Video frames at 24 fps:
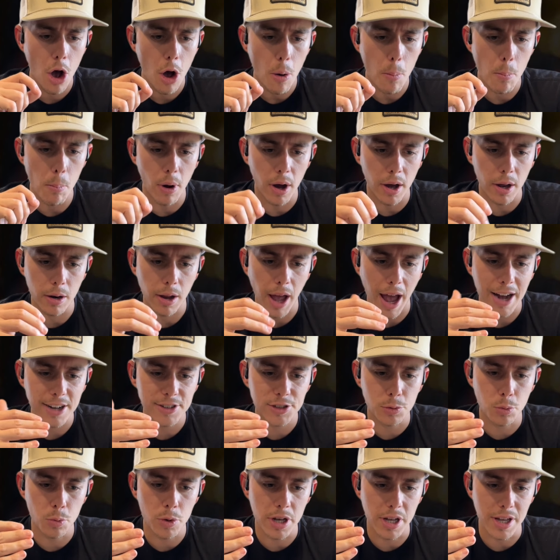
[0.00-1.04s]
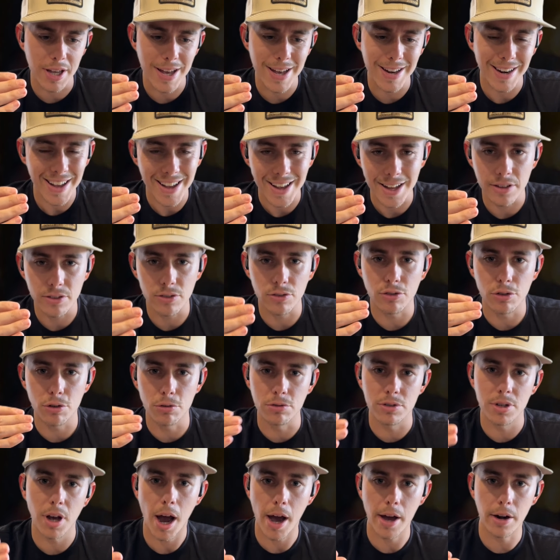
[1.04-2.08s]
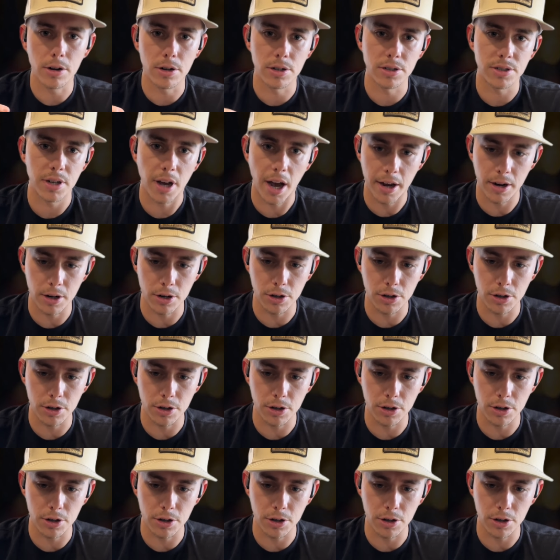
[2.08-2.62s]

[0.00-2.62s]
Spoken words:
But as we get into tighter and tighter